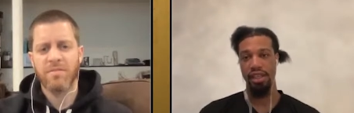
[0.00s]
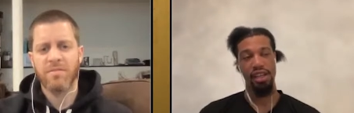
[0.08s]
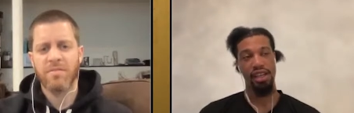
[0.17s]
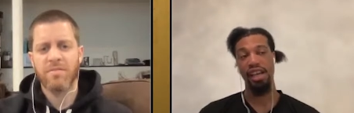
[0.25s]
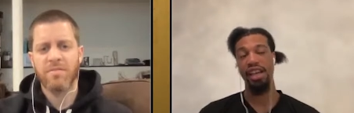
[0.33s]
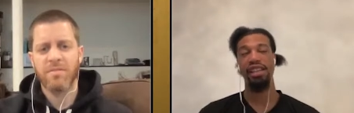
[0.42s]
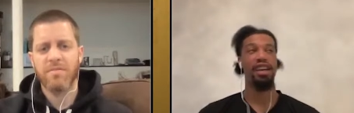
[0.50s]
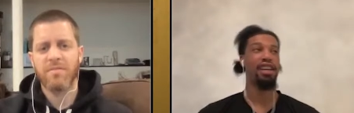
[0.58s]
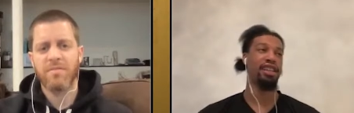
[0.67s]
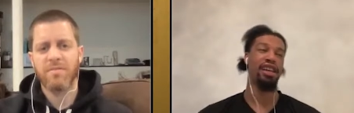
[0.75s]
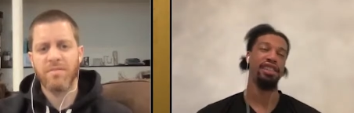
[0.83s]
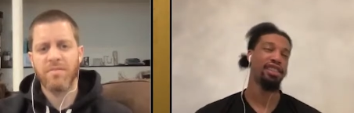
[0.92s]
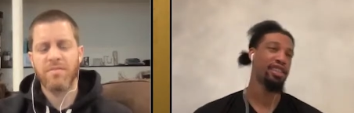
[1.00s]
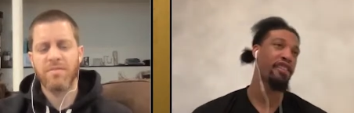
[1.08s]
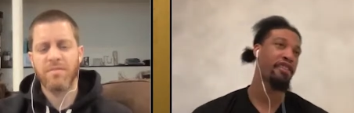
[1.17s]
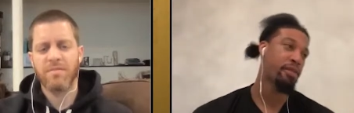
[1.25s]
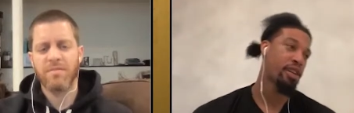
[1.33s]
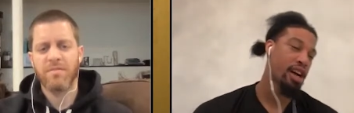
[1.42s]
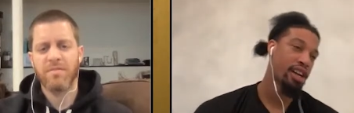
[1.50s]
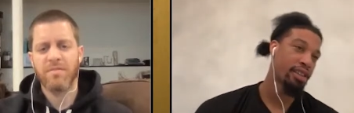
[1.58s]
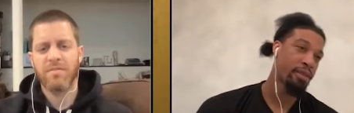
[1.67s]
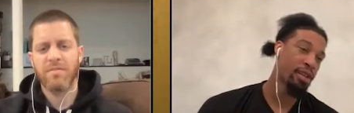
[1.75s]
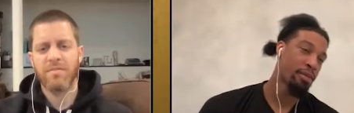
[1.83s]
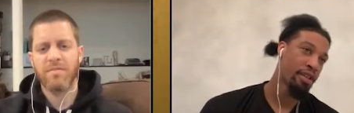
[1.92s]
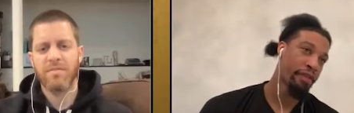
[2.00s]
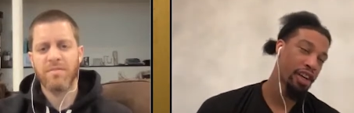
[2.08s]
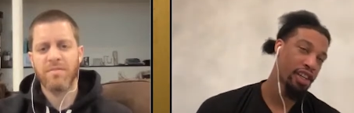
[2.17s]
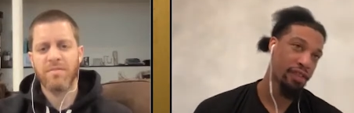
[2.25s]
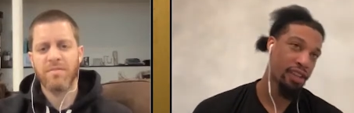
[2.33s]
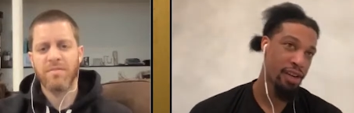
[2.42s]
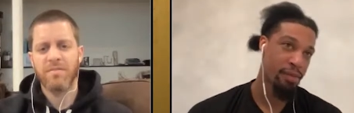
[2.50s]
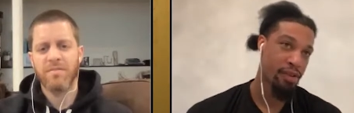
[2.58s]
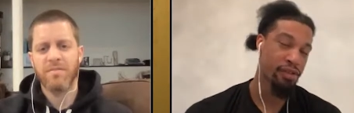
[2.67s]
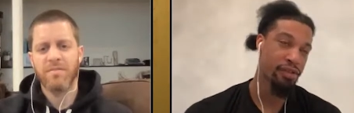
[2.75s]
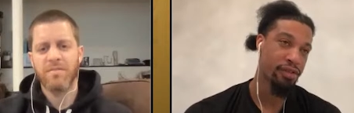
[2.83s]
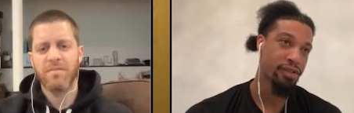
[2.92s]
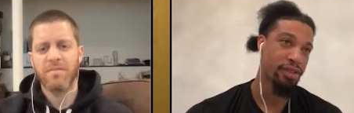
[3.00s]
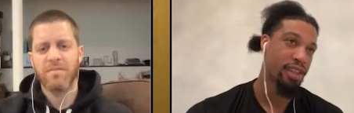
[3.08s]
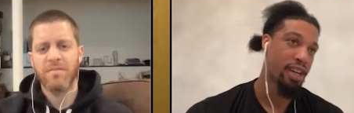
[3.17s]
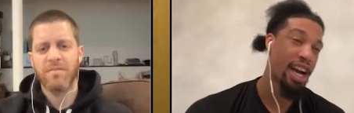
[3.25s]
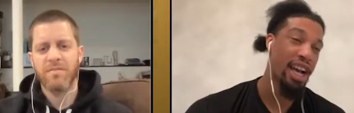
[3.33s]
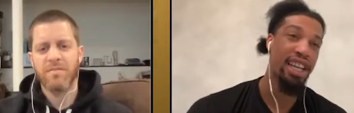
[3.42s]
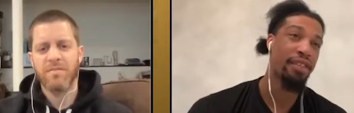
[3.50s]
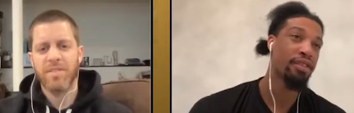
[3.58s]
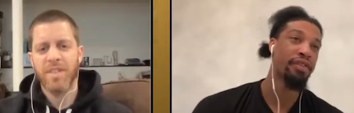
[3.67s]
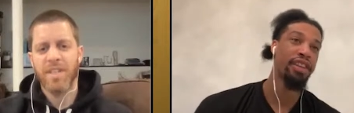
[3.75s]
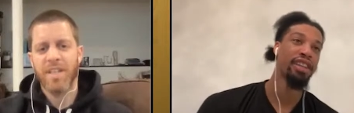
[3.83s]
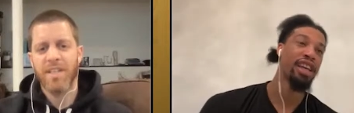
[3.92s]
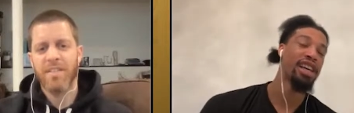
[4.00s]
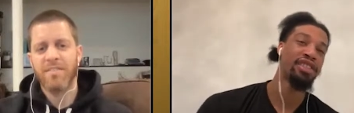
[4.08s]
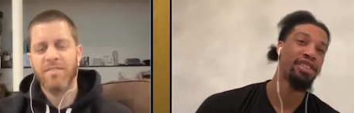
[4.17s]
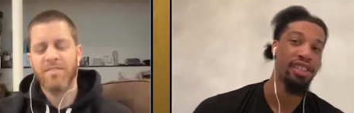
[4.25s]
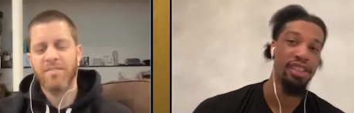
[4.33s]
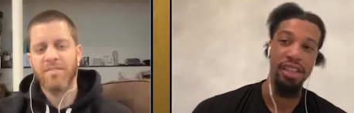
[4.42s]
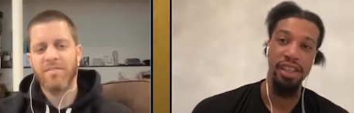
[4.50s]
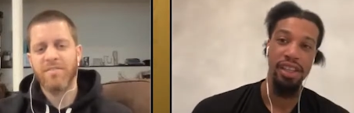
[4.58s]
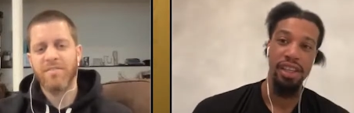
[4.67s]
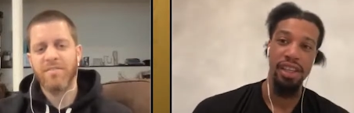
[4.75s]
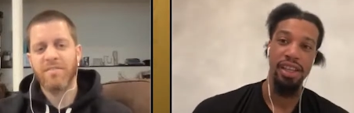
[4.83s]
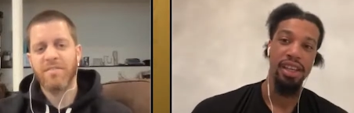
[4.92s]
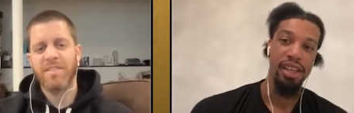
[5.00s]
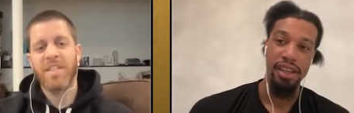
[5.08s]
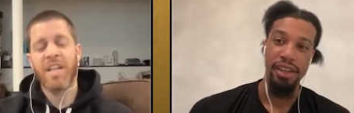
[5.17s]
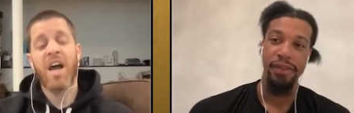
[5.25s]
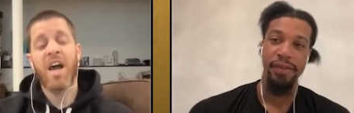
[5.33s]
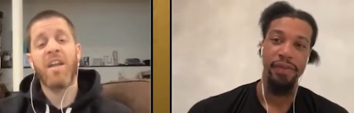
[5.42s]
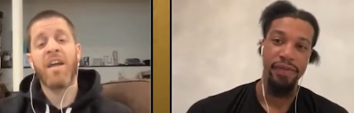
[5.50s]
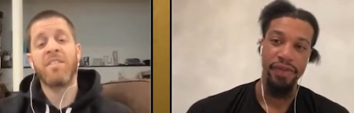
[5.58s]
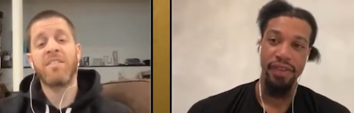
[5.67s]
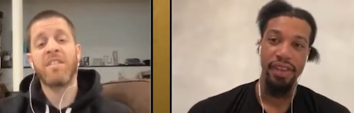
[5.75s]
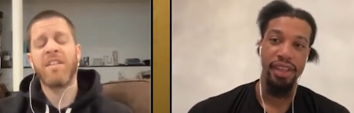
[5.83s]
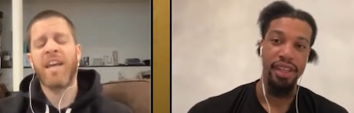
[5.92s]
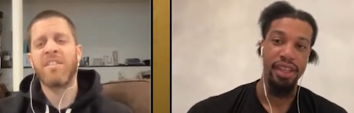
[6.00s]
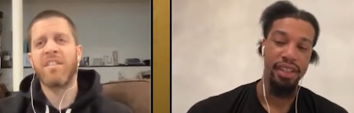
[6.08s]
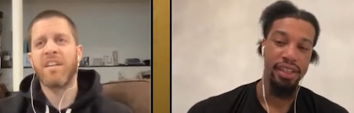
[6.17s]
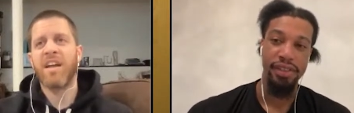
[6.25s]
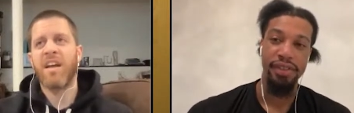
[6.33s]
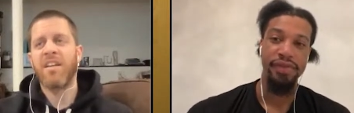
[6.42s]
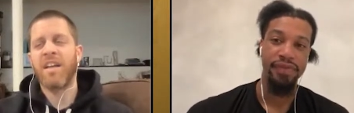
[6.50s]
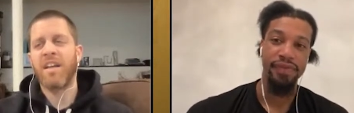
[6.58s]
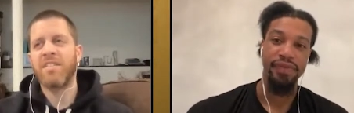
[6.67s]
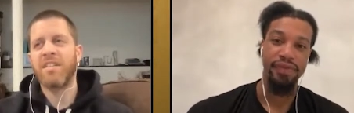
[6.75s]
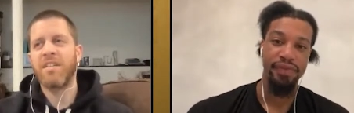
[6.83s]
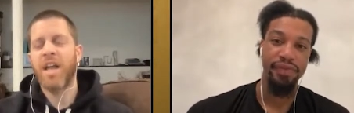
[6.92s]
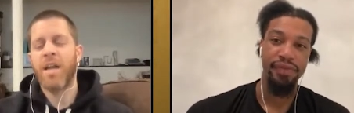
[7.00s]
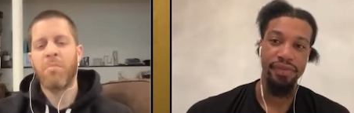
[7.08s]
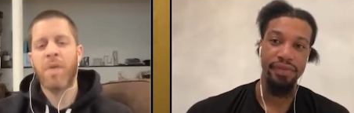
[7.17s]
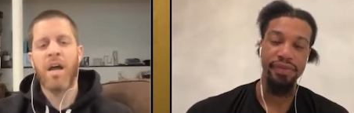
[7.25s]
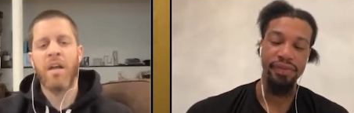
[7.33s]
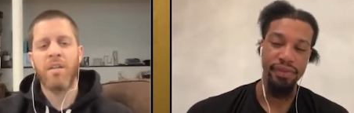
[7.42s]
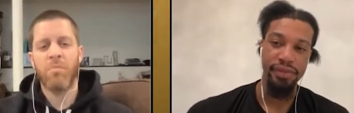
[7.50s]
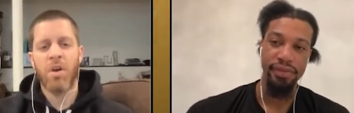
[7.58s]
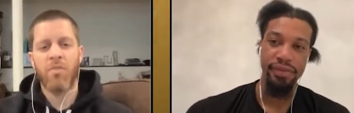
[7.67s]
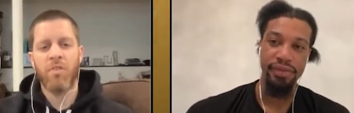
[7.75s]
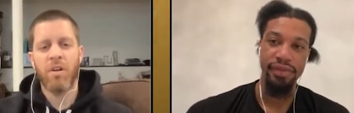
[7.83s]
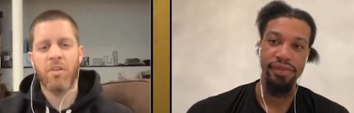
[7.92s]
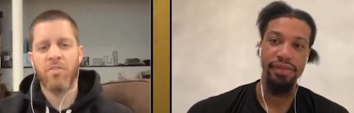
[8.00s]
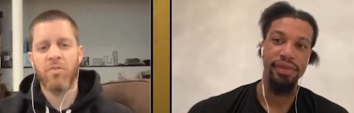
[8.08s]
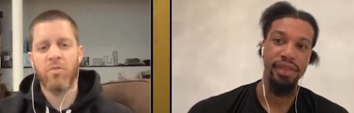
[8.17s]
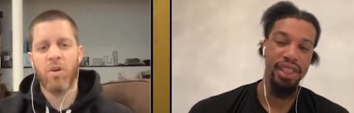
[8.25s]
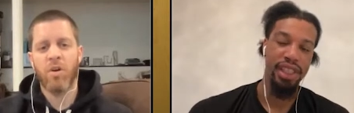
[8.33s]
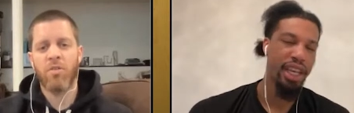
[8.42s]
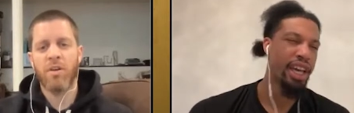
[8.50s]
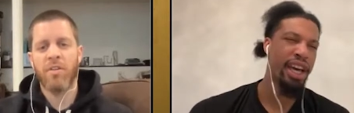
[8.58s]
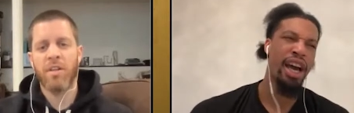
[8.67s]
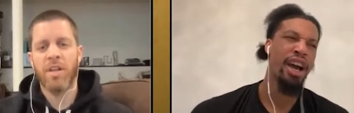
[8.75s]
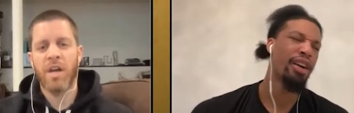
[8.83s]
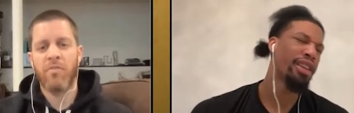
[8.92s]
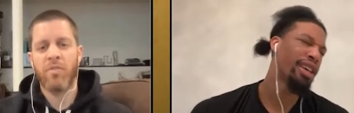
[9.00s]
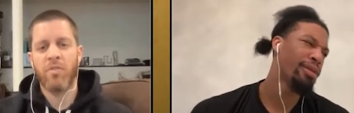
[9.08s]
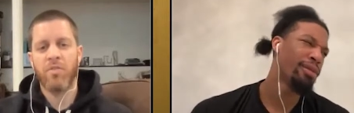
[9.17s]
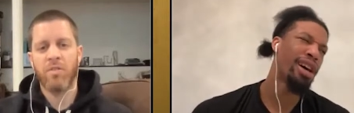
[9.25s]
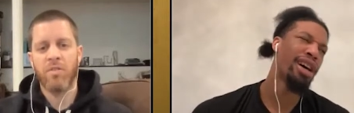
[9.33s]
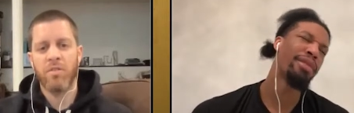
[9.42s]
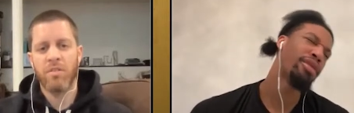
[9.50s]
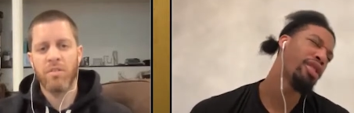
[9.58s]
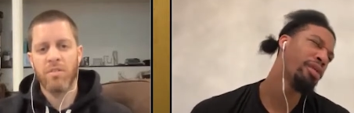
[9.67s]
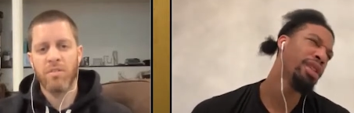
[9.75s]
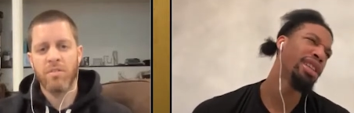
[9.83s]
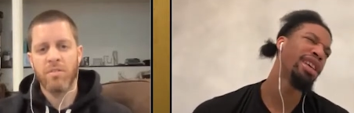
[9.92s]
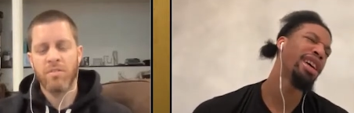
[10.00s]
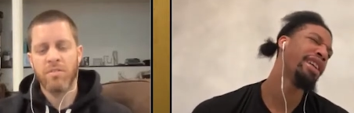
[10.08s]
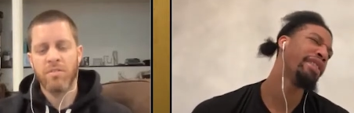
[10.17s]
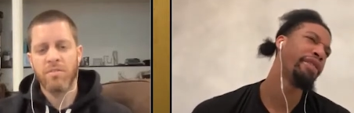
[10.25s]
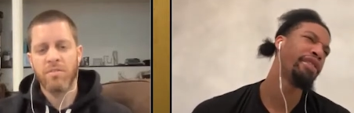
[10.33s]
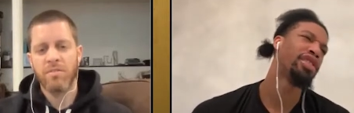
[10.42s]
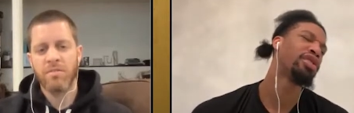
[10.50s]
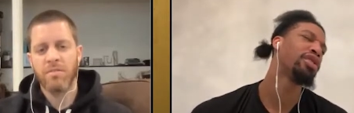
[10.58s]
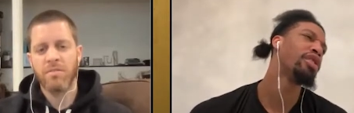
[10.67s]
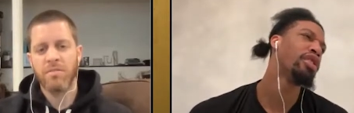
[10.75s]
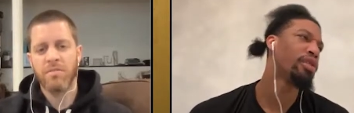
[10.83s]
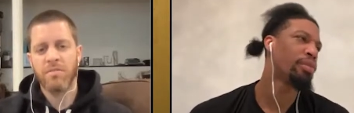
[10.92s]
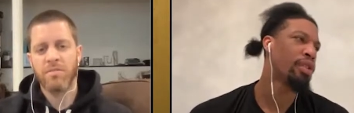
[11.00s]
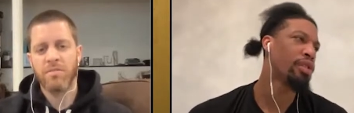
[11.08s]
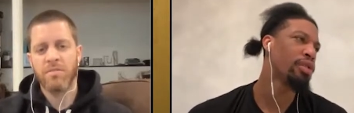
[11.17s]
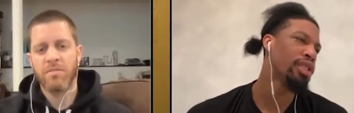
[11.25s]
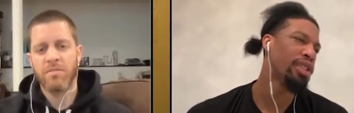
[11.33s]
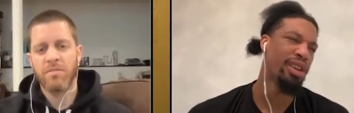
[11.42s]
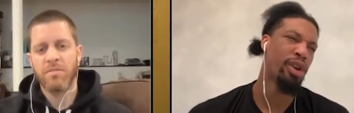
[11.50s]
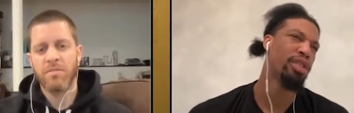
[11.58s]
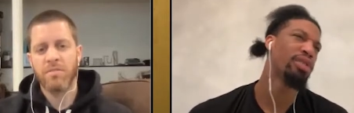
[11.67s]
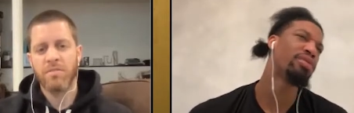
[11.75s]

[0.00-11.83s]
Speaker 1: Like that, that that's tough, man. I commend motherfuckers for that, bro. I ain't never gonna forget that shit. Nah, that shit,
Speaker 2: that shit kind of, that shit like bonded motherfuckers to a whole yeah, hell level. yeah,
Speaker 1: what, bro? We, yeah, for sure, bro. Only